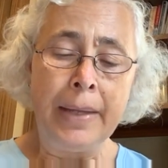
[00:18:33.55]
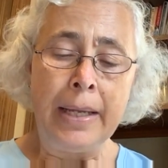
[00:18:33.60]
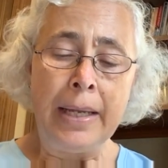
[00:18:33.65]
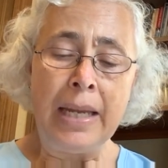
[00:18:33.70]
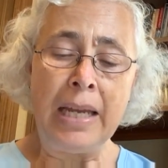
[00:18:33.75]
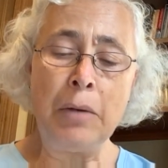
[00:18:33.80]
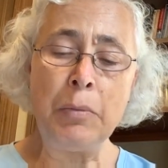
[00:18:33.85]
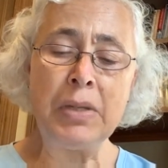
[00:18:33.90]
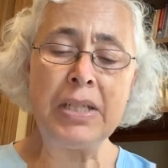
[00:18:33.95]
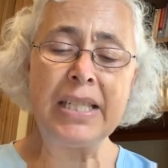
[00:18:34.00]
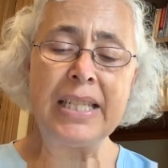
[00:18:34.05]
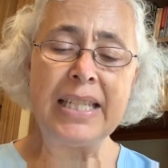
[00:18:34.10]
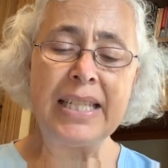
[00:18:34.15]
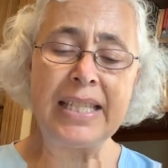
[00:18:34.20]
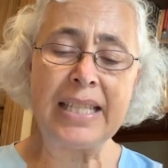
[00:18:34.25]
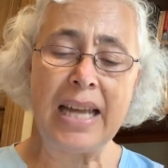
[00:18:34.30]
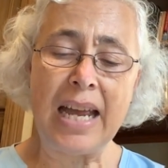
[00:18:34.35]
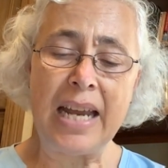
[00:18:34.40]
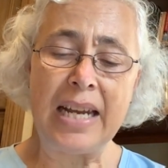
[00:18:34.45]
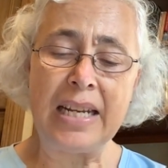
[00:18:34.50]
It was
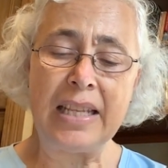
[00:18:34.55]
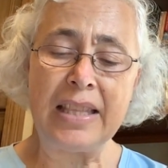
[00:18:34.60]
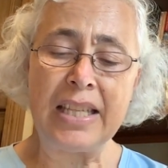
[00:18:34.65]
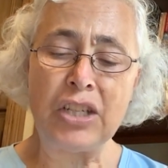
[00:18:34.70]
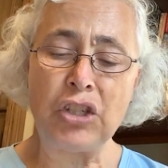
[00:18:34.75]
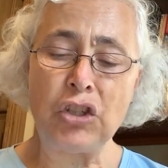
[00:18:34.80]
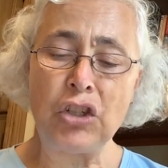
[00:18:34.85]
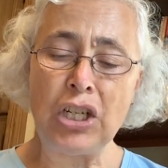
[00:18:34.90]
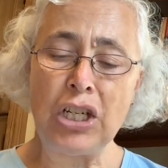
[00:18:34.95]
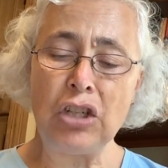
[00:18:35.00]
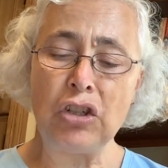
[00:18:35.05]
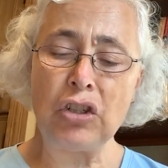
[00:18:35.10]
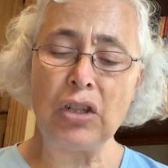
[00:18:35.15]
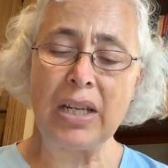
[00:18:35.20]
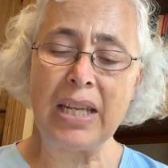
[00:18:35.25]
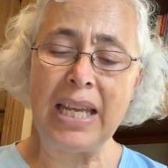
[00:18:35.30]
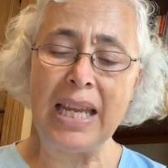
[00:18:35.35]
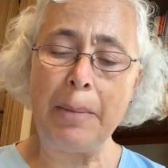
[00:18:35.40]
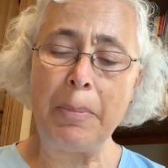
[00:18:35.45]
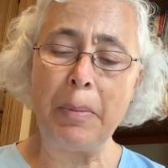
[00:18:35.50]
decided that she should
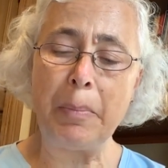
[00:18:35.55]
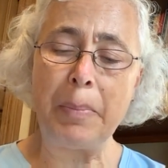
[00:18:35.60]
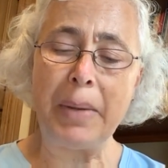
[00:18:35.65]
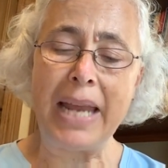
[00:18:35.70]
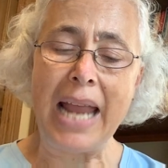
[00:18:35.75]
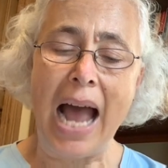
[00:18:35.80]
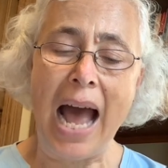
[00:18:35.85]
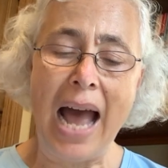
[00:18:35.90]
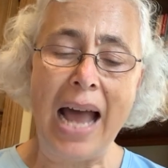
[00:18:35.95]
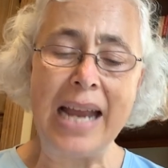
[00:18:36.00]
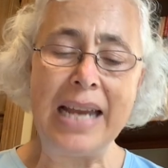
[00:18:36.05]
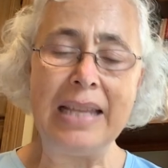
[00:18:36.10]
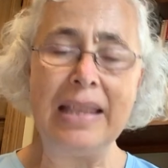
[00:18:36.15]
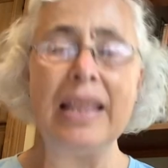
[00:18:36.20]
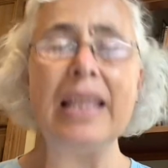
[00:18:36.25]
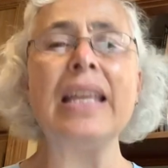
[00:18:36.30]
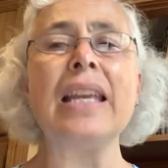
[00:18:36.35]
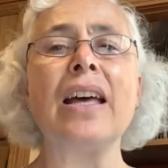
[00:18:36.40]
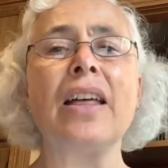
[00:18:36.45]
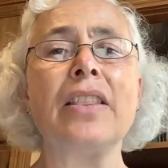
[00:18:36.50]
keep behind
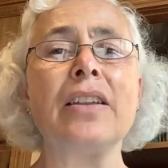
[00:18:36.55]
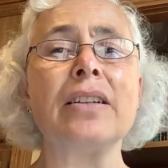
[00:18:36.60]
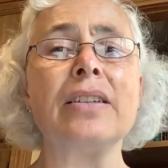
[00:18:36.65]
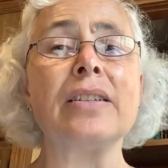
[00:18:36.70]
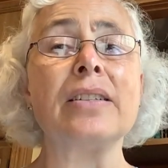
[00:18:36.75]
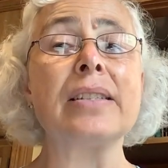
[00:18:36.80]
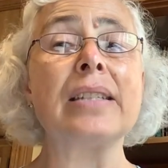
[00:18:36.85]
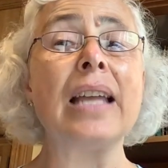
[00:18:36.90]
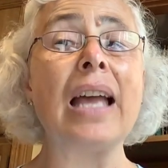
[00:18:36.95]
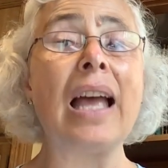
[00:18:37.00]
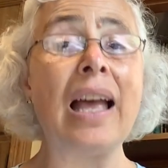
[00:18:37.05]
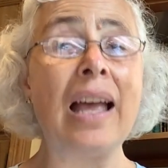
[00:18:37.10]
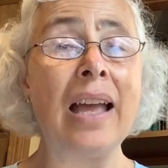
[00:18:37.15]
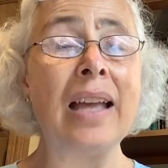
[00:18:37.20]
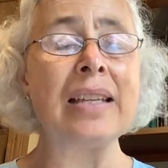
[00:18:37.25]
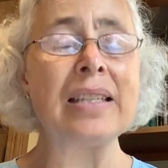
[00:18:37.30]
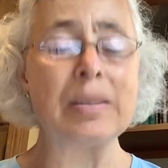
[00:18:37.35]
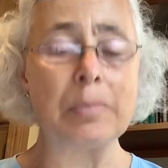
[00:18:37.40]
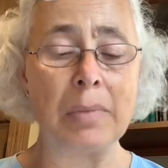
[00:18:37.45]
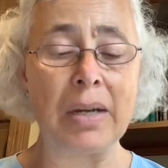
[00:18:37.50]
the others
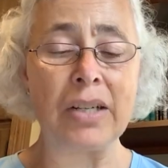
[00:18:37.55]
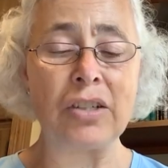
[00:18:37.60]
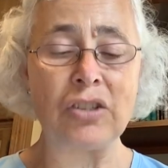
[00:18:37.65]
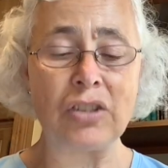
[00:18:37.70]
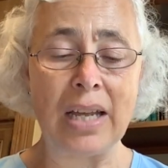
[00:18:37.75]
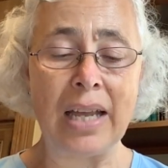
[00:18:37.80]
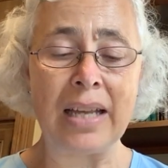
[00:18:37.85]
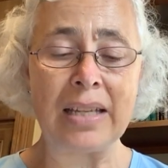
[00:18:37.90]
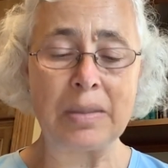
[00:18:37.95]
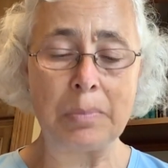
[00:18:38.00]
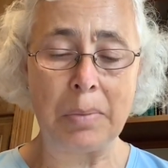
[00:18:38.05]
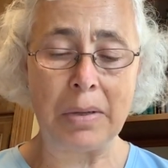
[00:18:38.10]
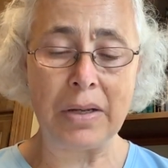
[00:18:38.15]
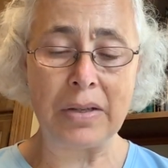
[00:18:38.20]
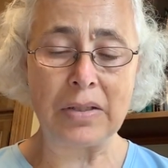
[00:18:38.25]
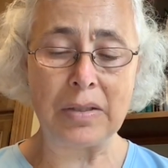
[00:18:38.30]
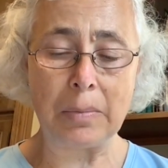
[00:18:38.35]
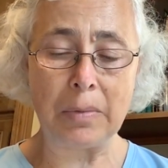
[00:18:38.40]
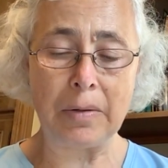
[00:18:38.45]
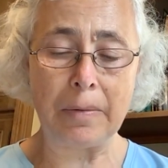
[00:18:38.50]
as much as
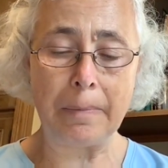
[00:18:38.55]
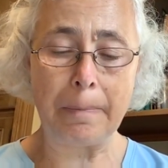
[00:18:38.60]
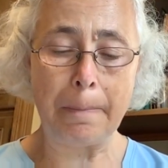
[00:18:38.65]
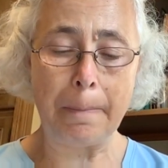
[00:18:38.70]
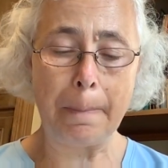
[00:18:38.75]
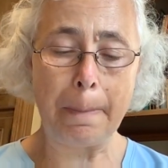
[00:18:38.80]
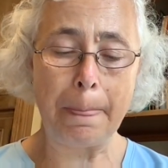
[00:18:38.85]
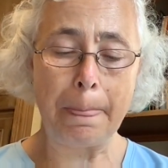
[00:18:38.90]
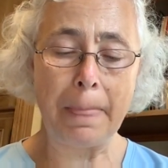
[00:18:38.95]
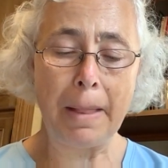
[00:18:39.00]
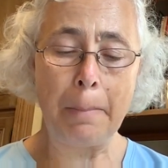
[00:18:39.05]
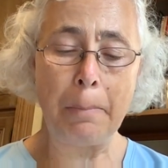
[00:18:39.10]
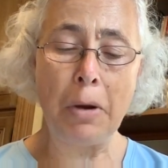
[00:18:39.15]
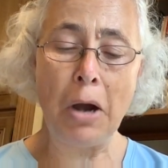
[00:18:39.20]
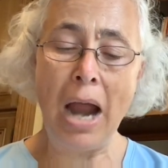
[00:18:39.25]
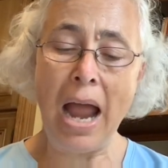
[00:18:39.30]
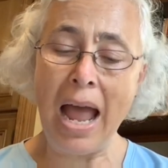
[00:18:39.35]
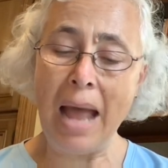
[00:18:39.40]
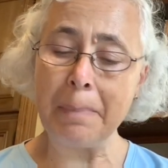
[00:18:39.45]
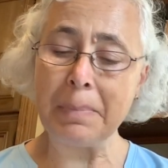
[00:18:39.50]
possible.
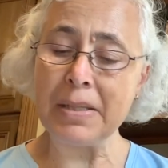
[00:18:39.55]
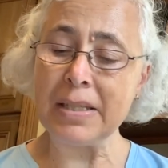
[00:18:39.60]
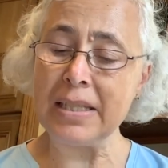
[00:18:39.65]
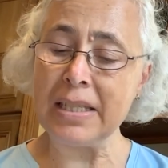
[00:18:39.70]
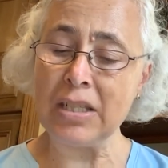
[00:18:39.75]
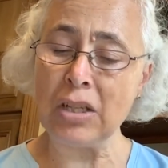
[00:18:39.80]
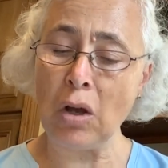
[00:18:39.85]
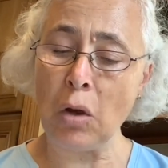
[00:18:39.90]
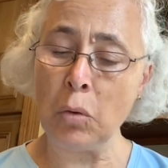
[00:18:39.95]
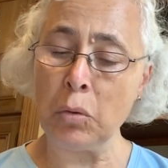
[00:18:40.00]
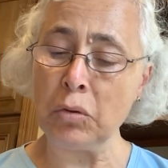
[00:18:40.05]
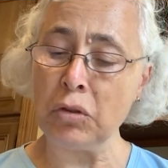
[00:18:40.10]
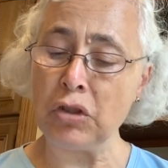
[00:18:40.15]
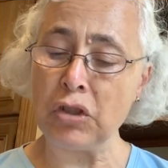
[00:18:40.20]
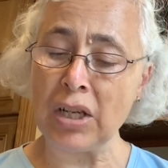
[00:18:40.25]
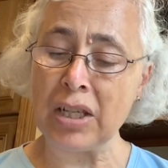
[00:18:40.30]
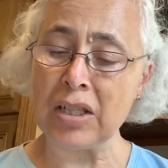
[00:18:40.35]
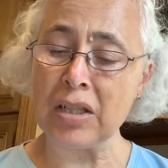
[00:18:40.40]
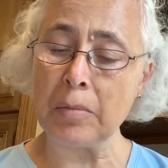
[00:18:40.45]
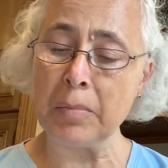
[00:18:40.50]
"Perhaps the old
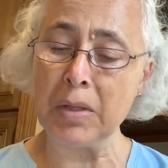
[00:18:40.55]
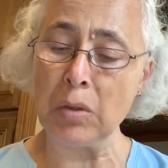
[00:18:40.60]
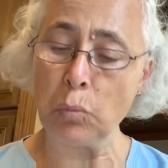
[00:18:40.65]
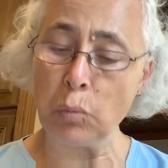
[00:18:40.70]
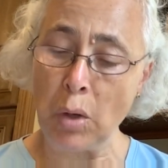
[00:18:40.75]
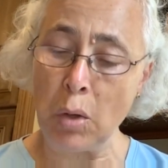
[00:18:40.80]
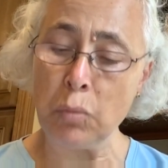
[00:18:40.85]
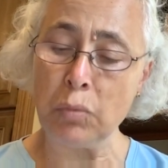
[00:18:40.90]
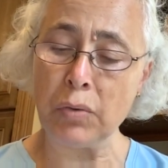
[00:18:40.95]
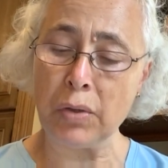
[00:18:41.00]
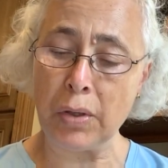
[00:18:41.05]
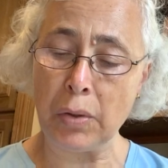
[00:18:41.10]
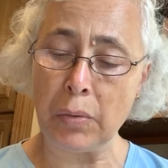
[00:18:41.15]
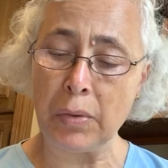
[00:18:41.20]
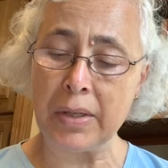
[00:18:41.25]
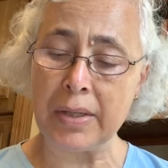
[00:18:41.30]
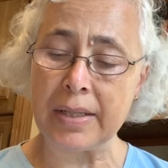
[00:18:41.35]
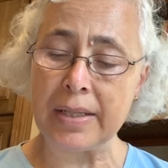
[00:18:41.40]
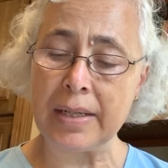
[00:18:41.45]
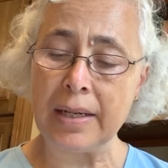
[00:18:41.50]
gentleman won't
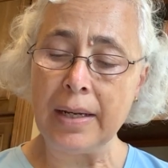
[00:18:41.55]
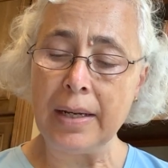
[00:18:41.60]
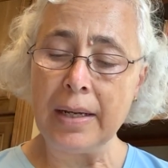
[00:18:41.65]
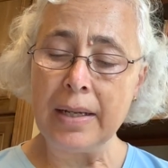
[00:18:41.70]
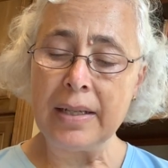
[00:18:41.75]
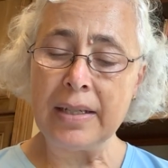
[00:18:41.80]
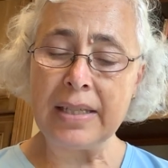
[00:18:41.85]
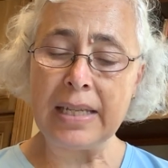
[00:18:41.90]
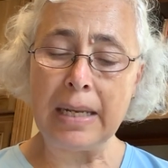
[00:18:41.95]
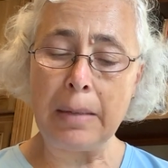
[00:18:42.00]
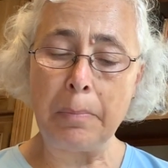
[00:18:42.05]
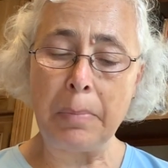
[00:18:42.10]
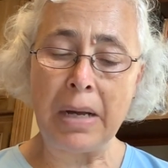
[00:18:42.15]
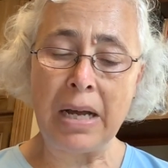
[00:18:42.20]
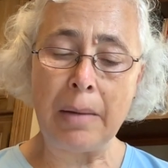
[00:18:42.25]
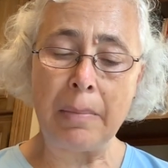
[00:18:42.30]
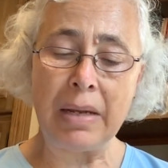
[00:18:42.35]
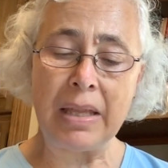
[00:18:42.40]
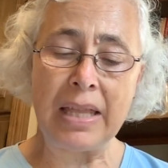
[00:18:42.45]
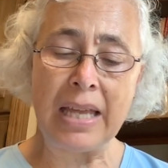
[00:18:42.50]
notice," said
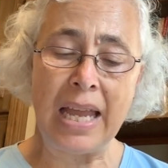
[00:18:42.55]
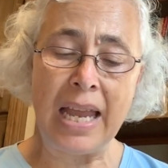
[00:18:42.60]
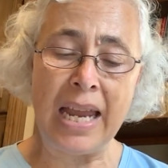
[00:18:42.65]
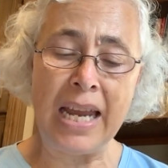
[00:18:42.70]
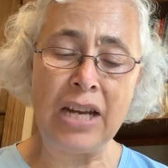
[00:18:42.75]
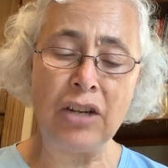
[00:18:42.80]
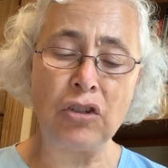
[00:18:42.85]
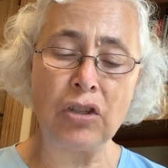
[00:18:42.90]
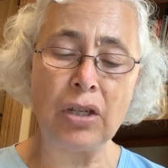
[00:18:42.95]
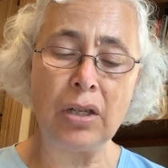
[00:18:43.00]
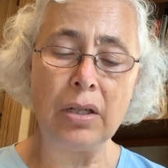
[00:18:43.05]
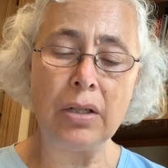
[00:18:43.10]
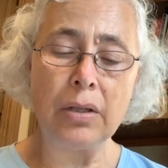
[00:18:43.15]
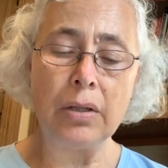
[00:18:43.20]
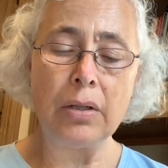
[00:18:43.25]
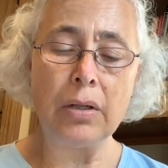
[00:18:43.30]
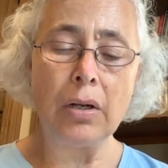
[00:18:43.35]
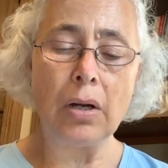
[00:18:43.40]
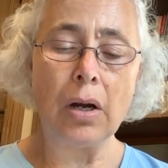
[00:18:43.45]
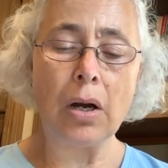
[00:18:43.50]
Bobby. "The aged
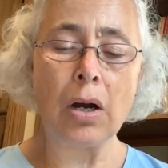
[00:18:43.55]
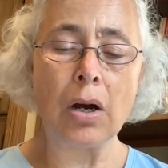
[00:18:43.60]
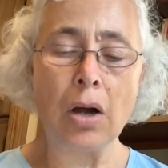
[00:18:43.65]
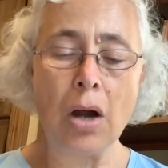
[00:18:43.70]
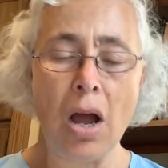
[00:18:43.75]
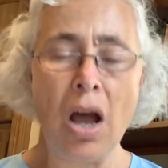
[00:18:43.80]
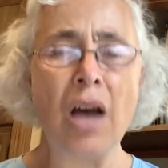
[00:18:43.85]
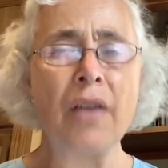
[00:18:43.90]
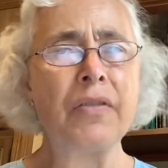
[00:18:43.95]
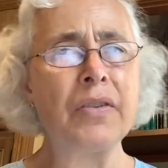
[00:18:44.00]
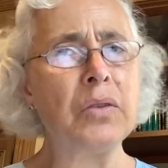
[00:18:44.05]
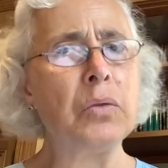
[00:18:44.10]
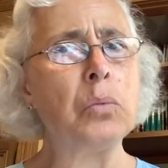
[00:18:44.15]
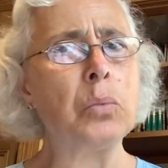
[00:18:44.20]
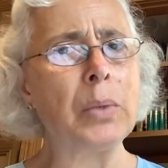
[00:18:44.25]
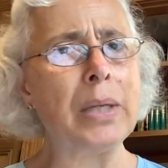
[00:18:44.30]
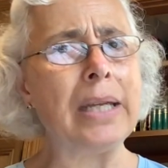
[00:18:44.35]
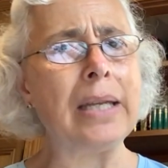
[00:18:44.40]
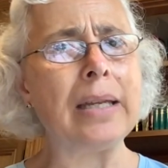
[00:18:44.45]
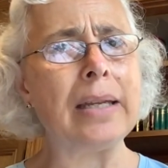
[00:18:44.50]
are often
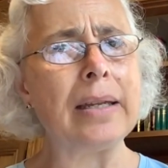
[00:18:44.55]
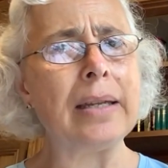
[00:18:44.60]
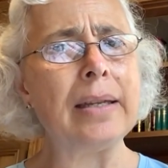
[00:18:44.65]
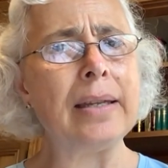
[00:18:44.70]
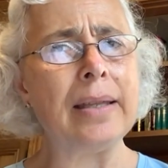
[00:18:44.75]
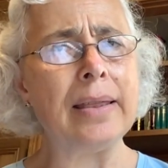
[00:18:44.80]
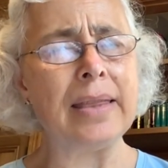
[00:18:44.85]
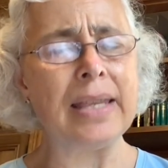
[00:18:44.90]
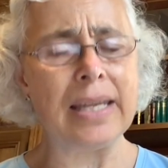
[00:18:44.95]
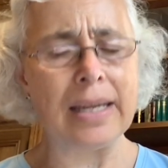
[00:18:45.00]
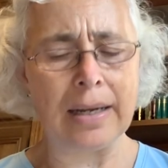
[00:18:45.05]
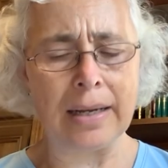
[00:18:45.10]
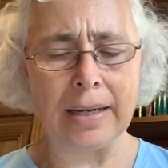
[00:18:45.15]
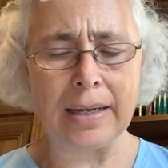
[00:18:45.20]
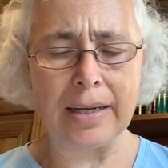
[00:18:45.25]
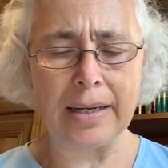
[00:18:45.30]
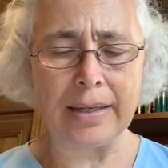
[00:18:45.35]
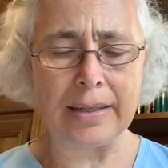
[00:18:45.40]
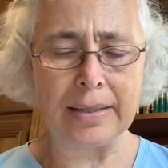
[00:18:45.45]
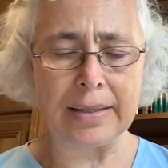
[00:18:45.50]
weak in the
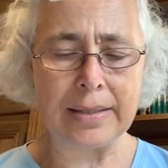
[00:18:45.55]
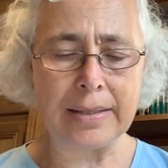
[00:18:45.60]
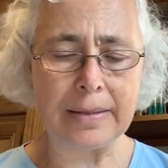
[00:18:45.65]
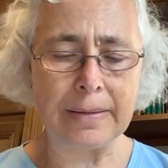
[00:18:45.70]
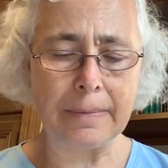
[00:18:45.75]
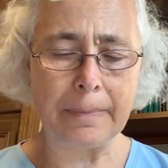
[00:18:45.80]
eyes."